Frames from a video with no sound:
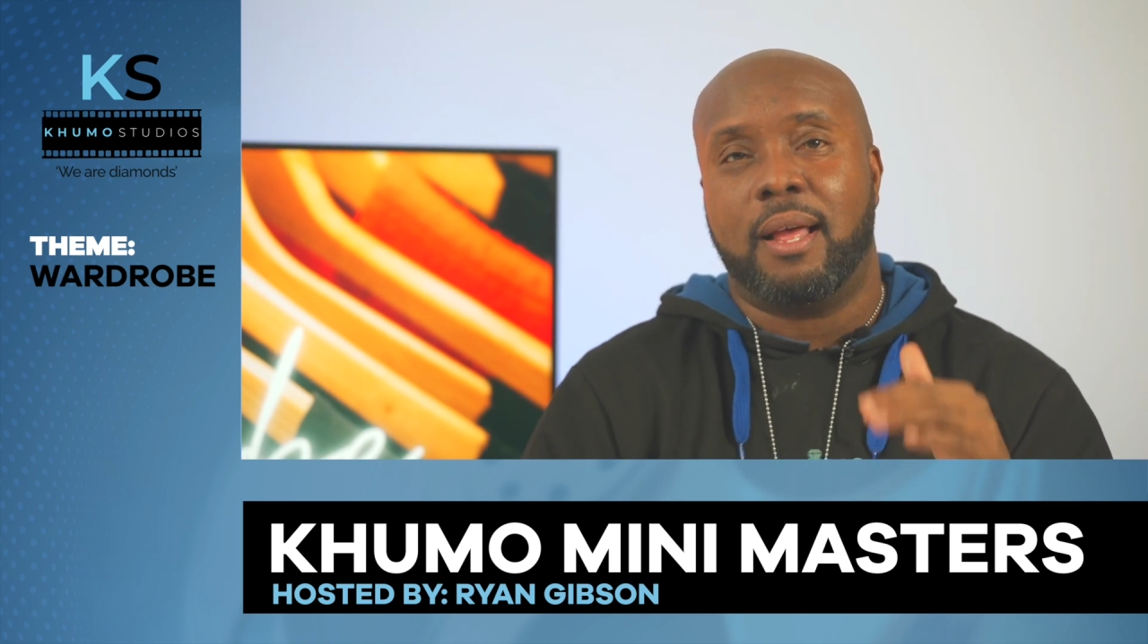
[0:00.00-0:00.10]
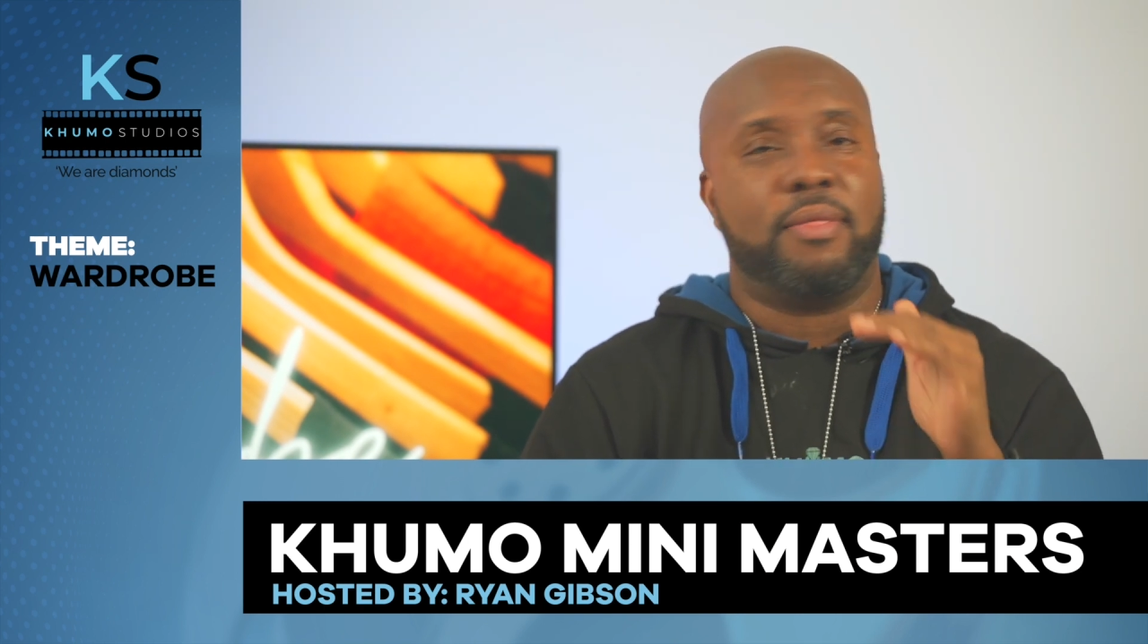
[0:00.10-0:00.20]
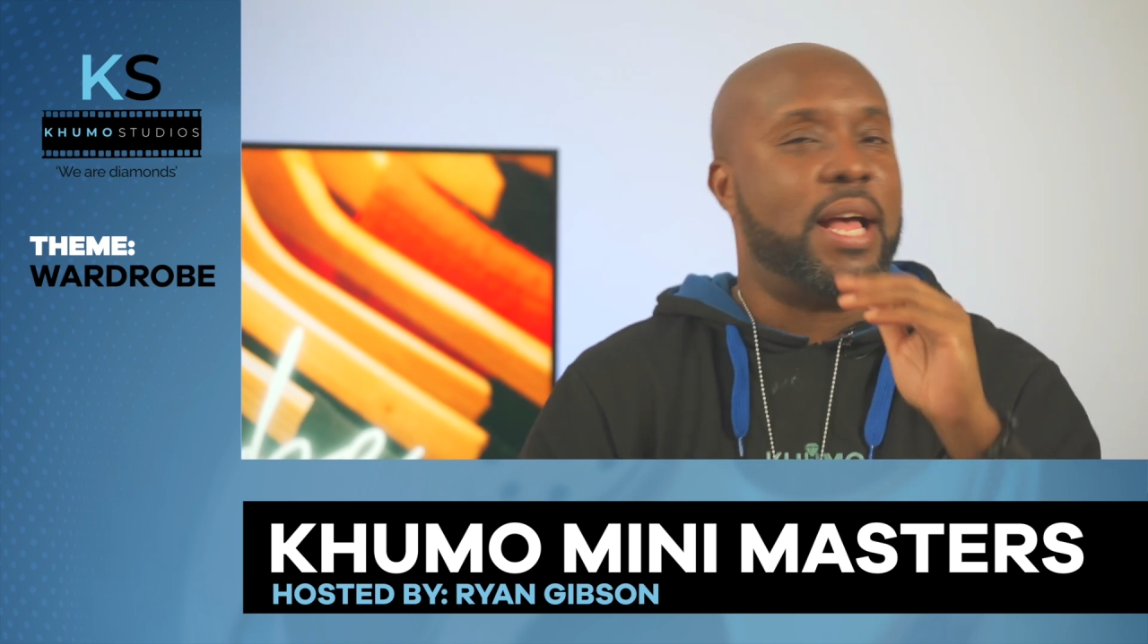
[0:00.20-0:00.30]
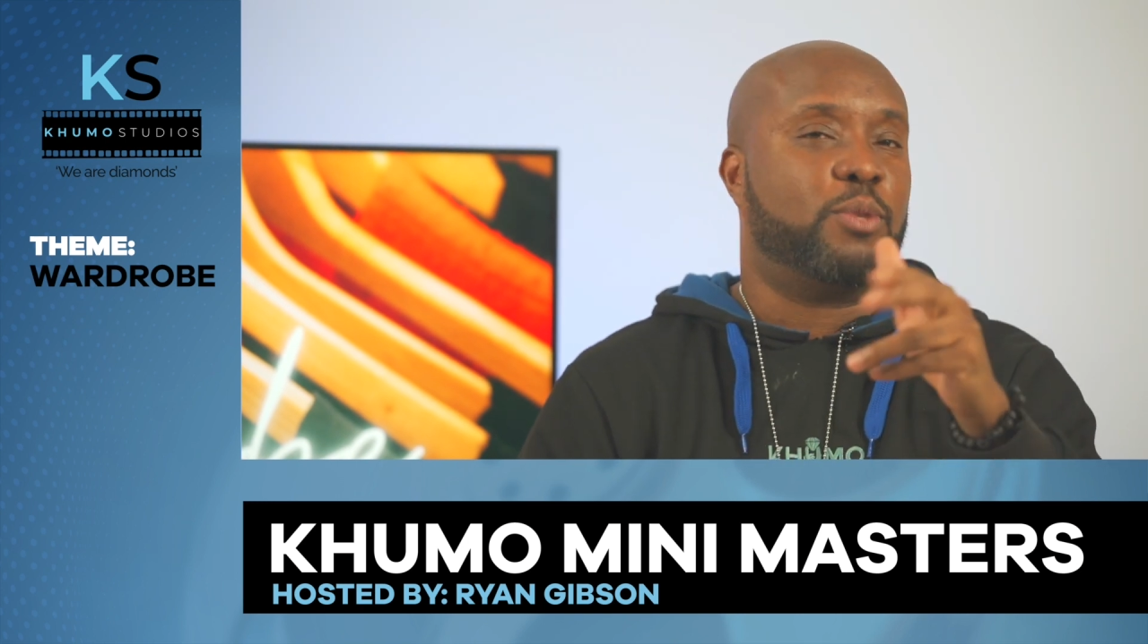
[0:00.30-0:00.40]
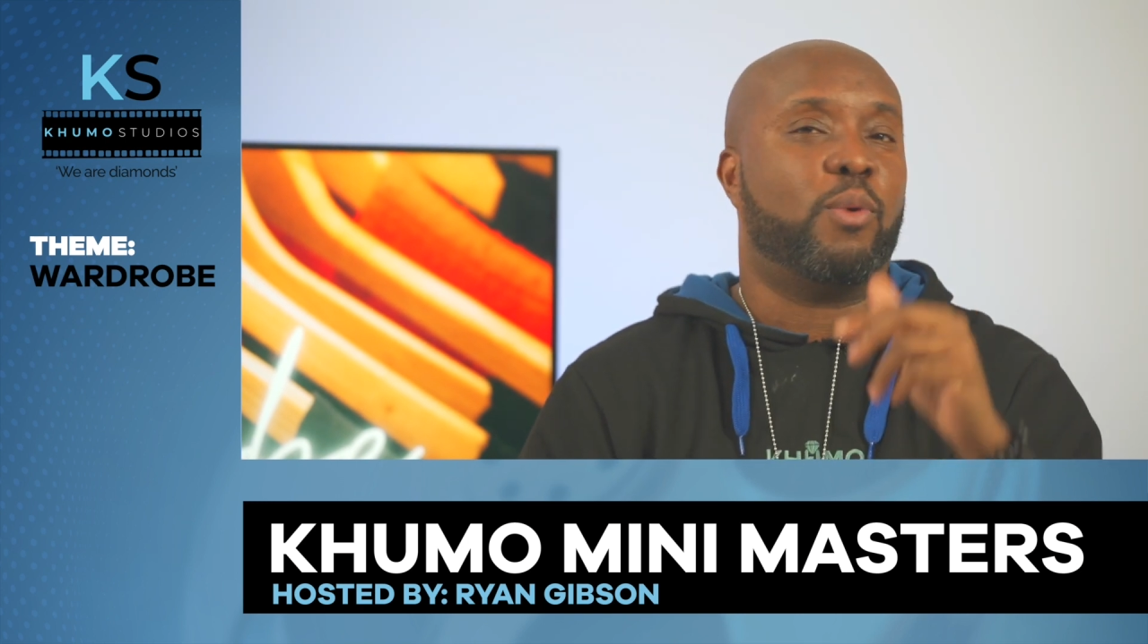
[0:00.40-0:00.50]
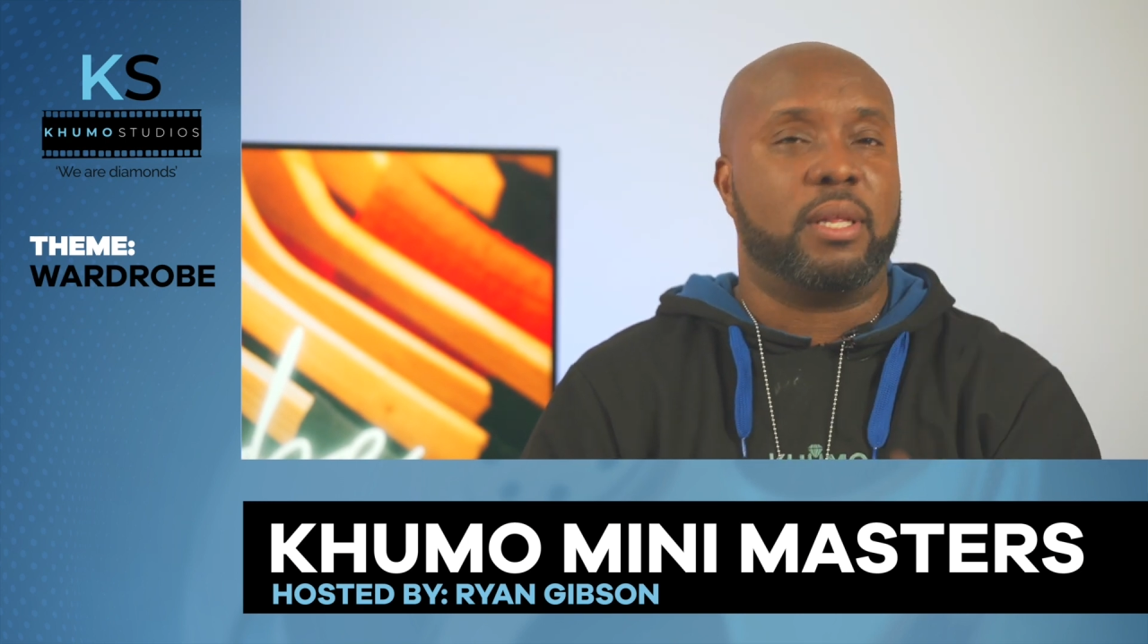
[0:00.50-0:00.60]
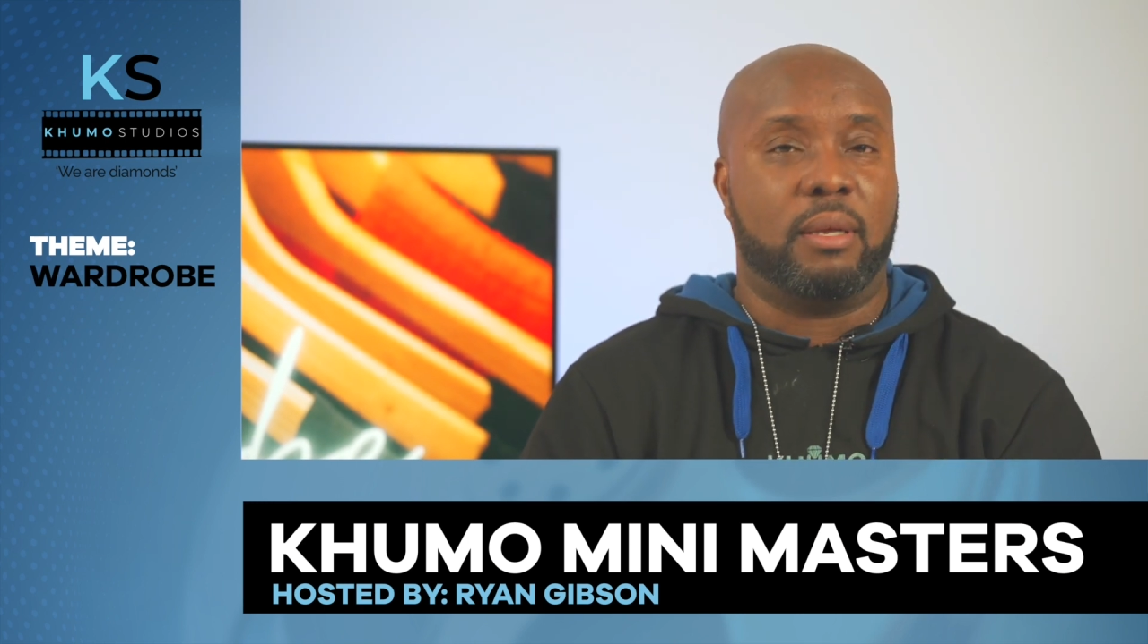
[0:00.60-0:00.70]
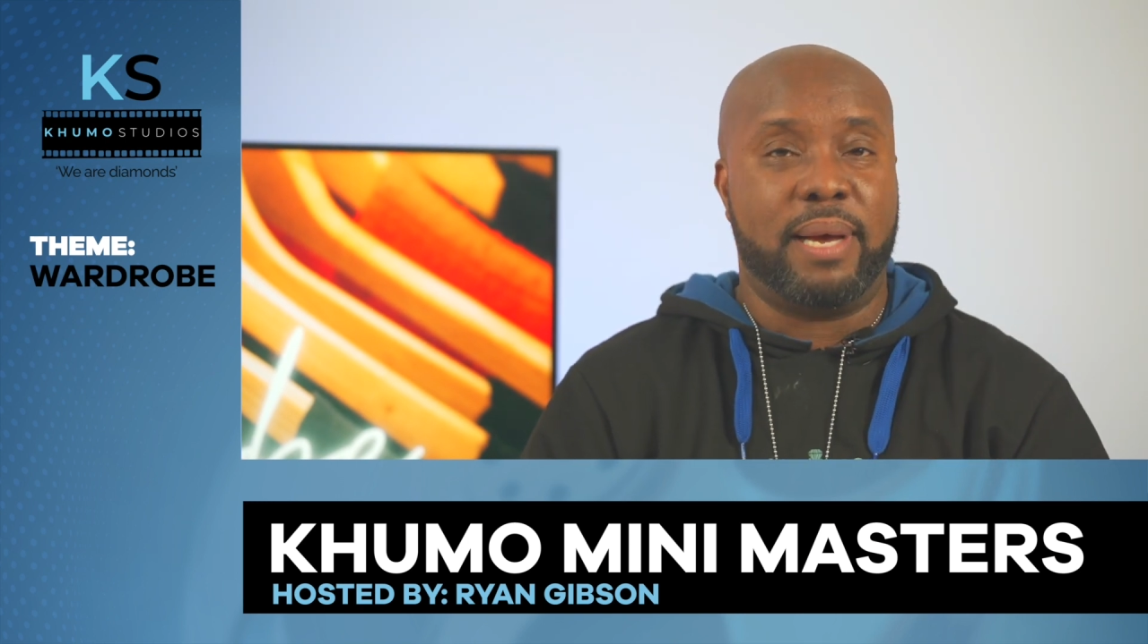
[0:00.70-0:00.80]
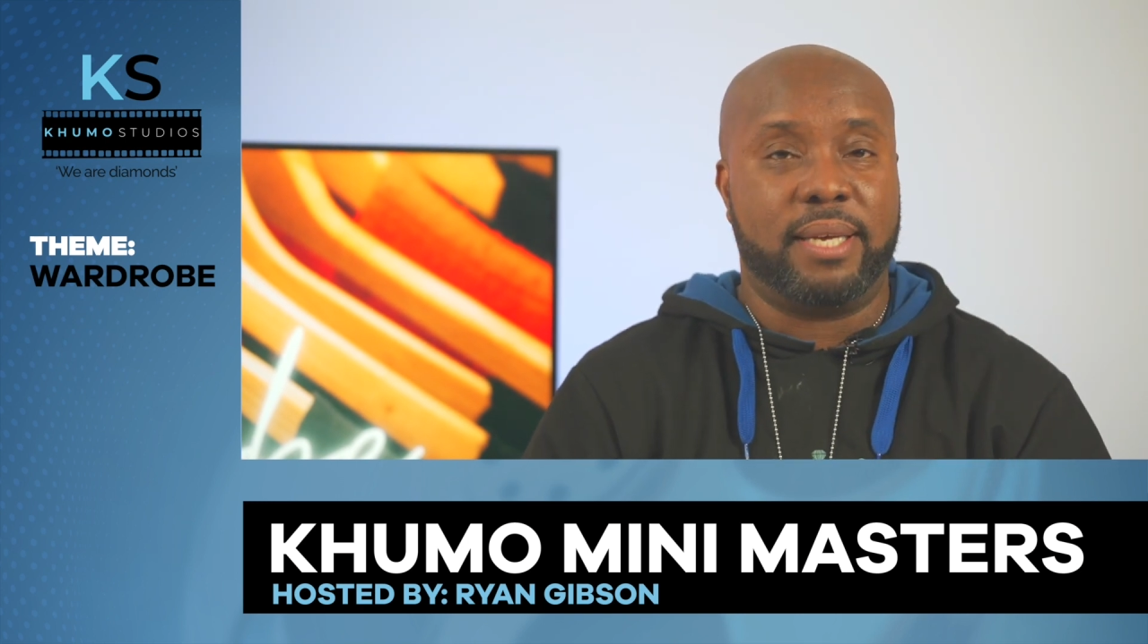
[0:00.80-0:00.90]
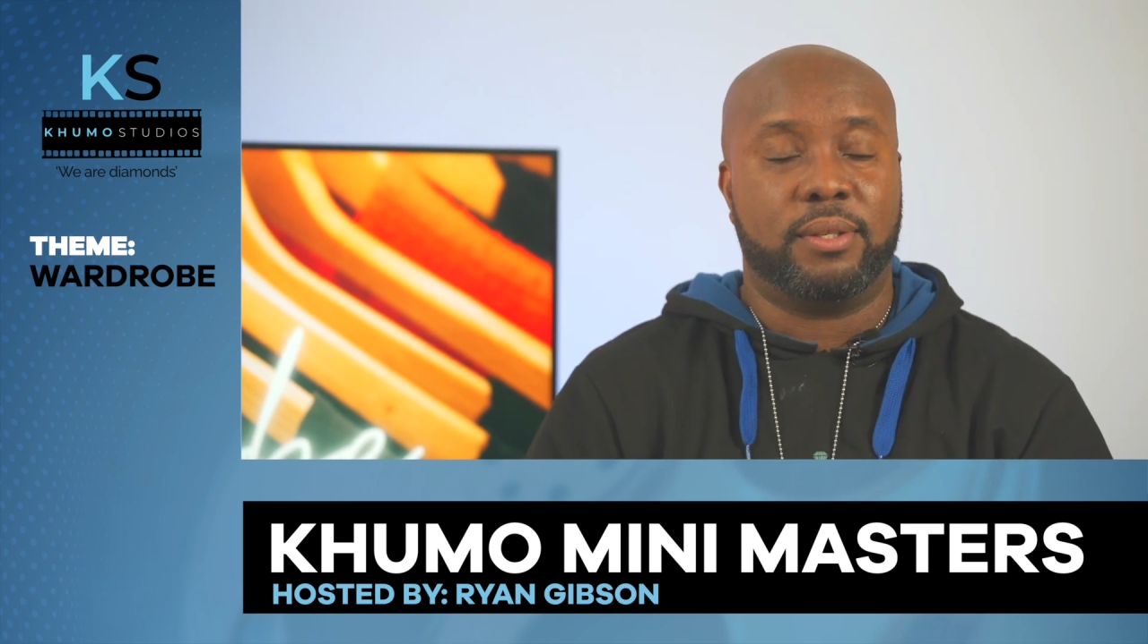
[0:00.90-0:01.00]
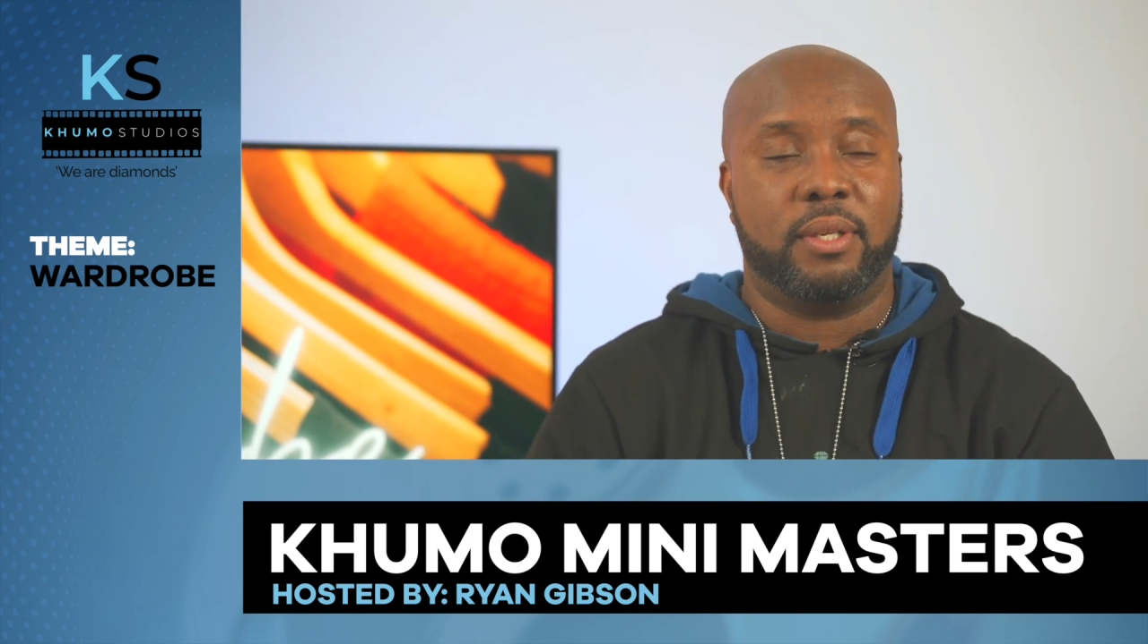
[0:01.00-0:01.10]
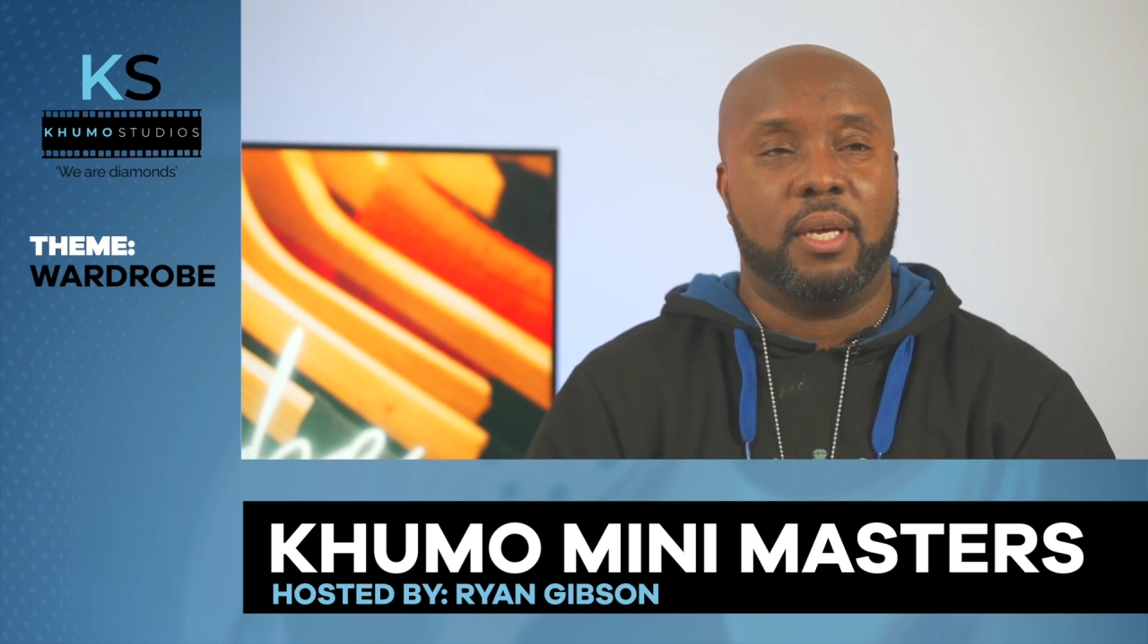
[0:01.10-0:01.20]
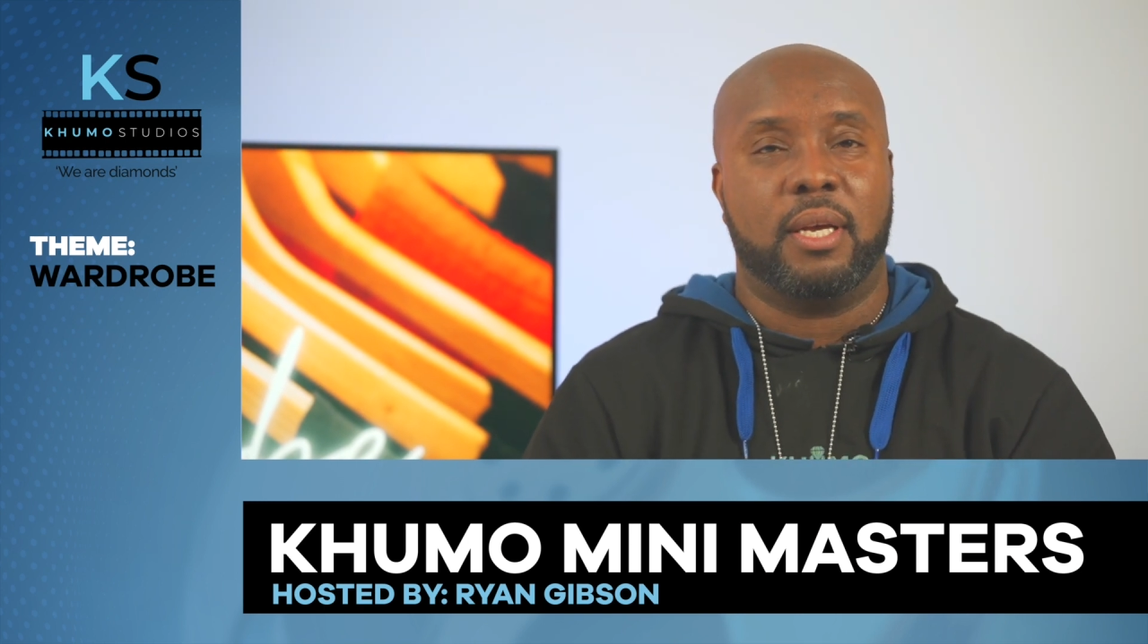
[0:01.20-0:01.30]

that's one of the best.